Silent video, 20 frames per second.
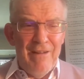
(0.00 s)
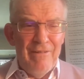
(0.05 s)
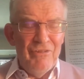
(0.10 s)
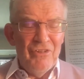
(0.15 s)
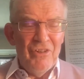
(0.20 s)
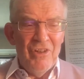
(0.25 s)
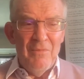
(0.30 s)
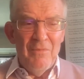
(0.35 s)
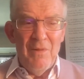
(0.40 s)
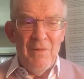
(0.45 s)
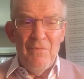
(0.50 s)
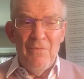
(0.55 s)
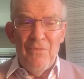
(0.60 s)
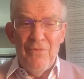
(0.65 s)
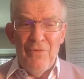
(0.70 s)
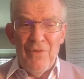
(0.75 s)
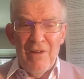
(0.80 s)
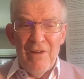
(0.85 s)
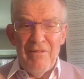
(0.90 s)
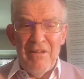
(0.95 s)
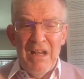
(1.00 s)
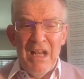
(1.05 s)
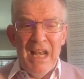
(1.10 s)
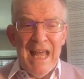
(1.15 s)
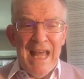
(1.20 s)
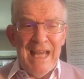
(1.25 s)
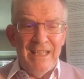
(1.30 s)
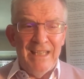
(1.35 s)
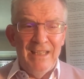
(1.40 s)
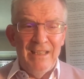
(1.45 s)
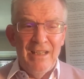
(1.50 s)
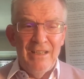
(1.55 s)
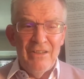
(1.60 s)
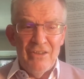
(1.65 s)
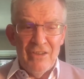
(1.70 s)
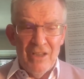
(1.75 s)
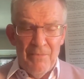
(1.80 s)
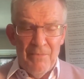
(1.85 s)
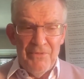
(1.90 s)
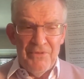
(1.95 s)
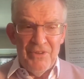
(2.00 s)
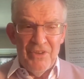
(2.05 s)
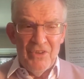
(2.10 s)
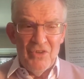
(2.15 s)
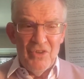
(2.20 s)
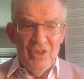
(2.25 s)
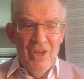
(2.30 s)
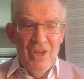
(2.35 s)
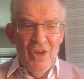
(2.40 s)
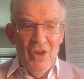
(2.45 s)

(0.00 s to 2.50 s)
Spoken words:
It's going to be very lacking in substance.